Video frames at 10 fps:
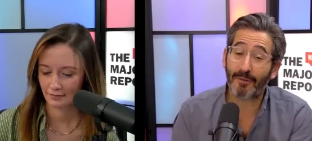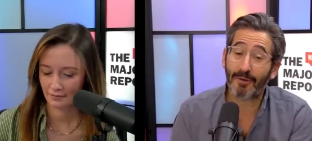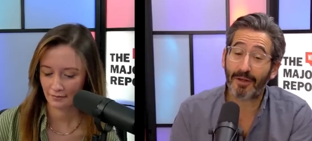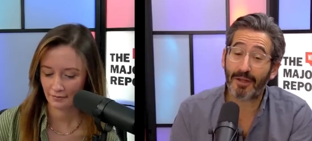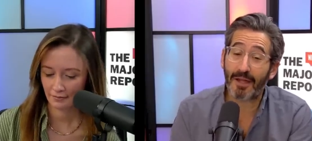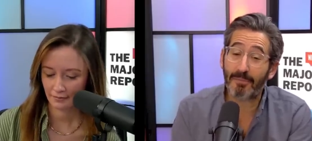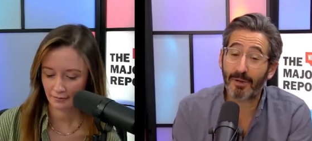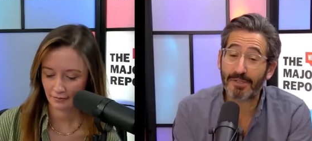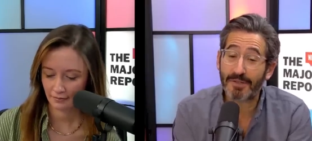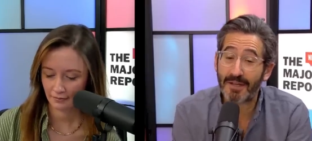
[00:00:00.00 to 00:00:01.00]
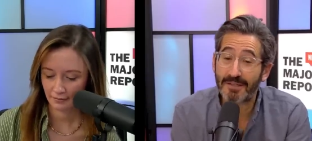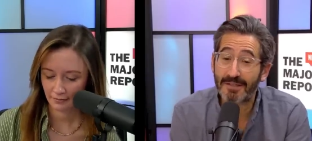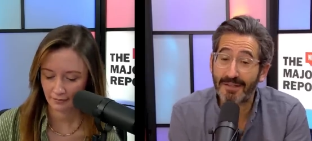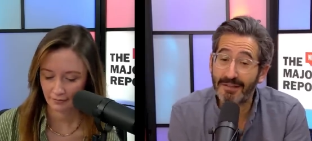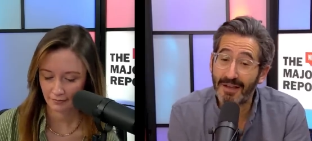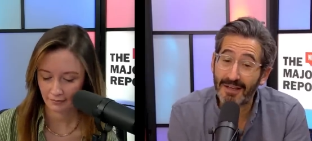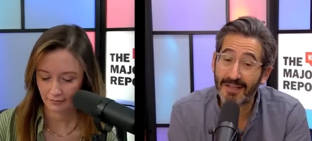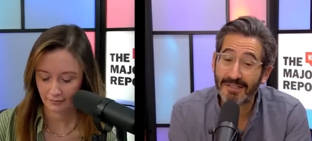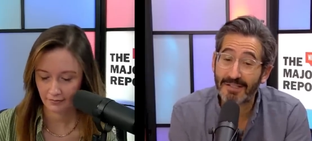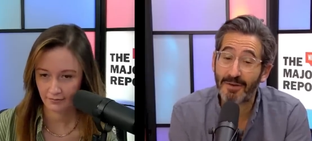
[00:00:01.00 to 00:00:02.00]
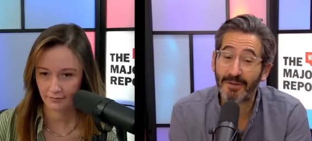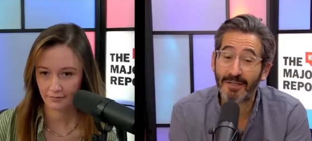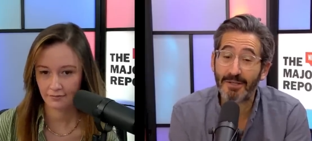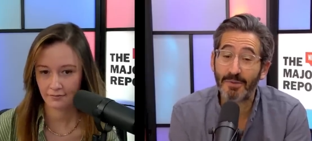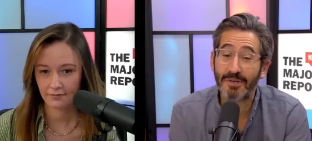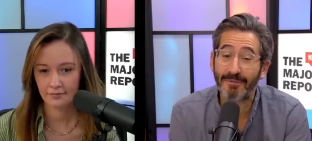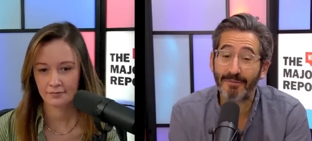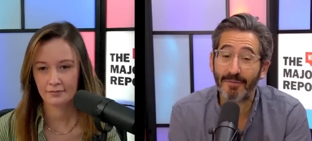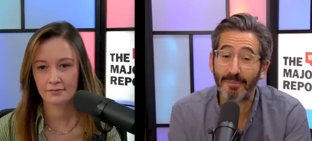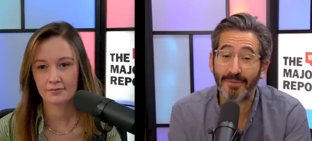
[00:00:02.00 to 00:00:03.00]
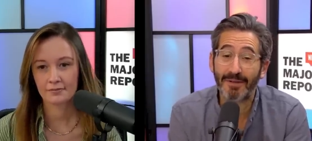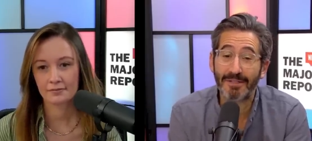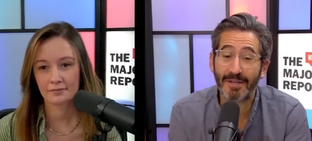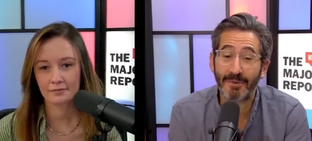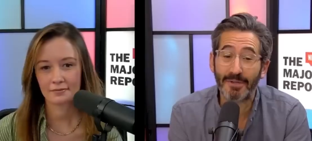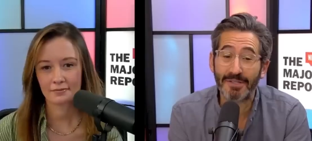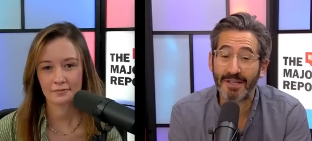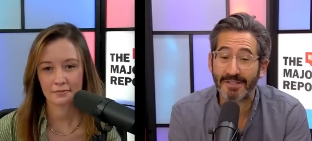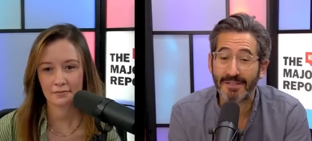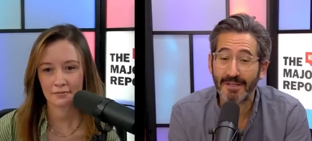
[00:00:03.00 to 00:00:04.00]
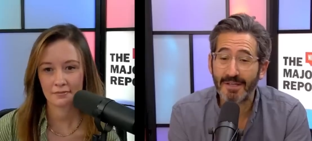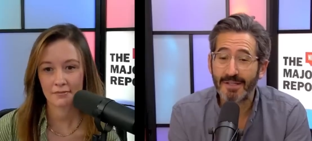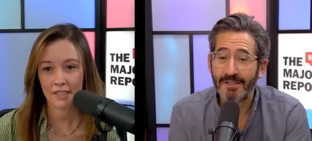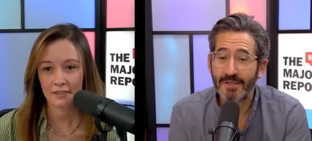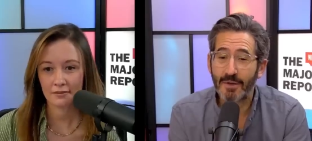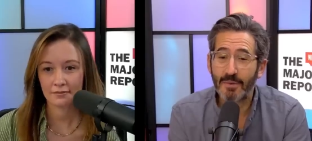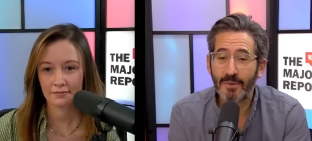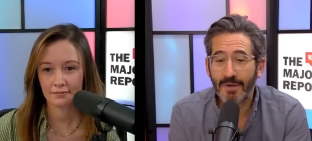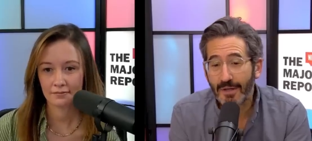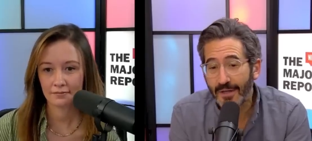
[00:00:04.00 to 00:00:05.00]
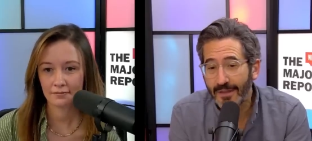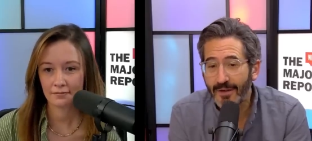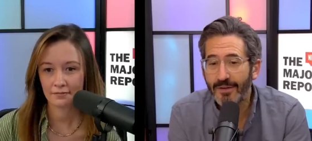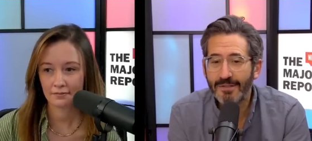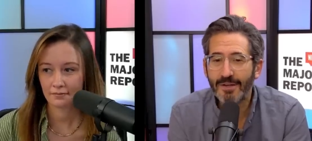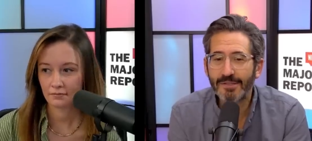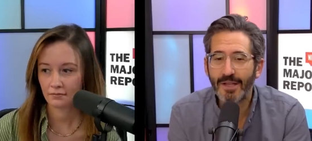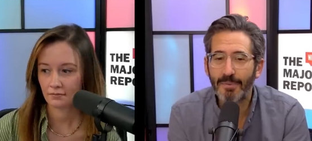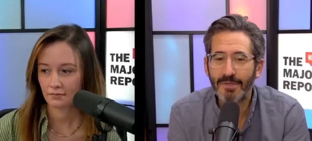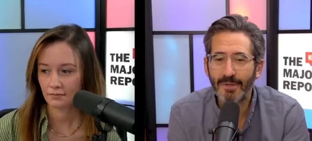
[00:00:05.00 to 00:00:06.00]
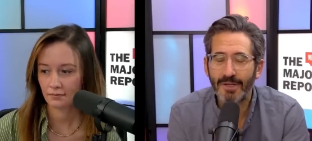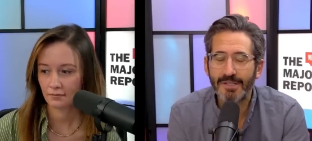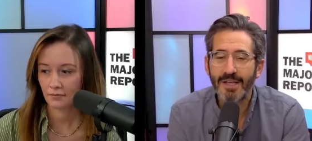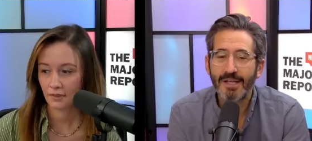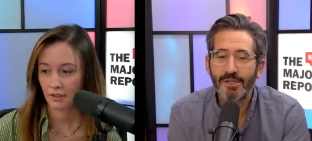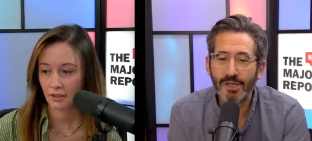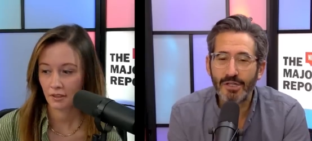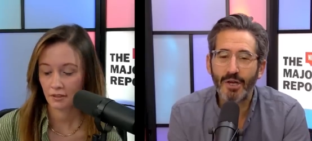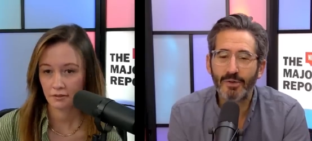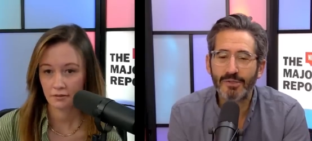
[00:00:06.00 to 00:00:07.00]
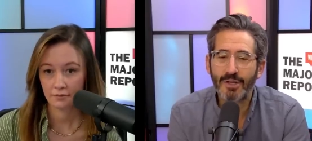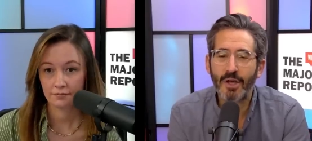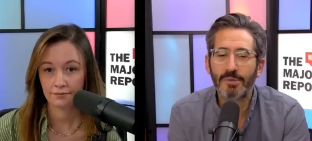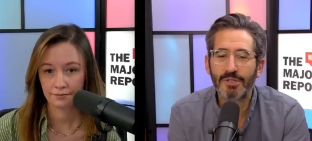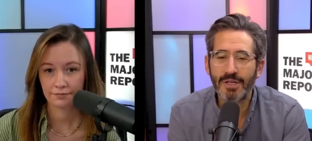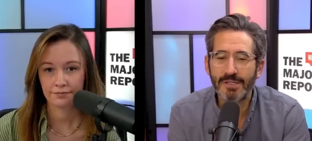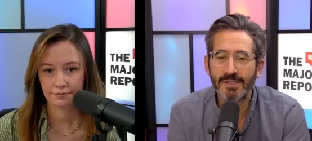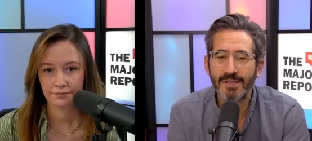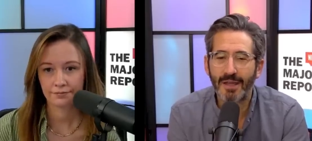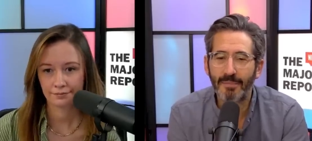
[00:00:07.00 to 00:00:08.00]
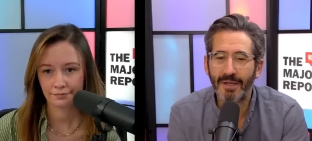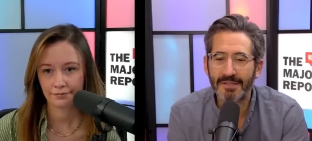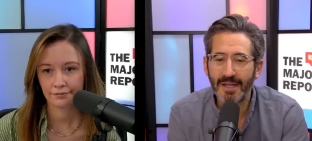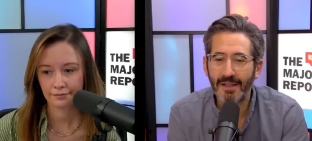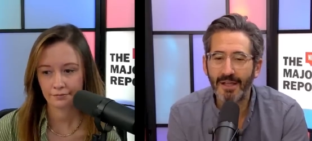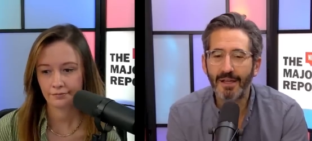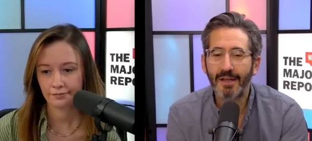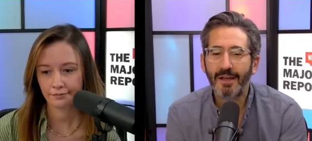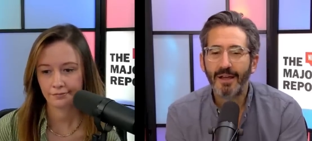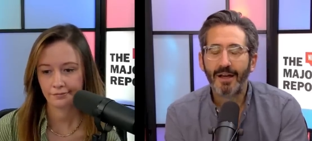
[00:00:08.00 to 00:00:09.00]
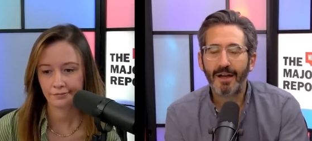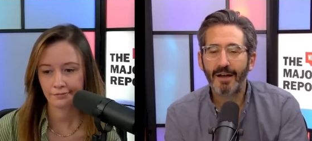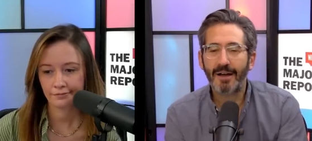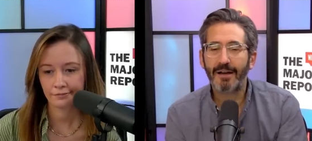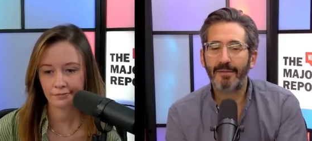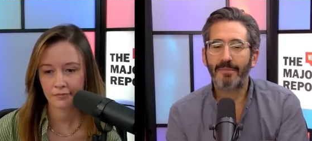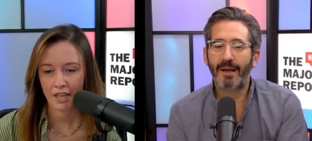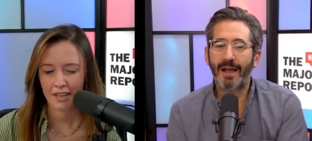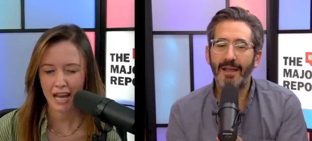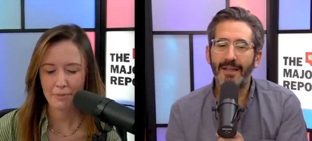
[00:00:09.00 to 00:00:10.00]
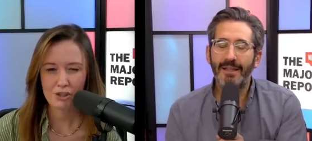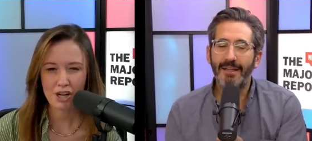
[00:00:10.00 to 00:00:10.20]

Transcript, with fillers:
Speaker 1: for a, a, that not necessarily too different from uh, January sixth. Yeah. So uh, there's there's opportunities. She chose to go with Jesus and Mandela. Um, How I, about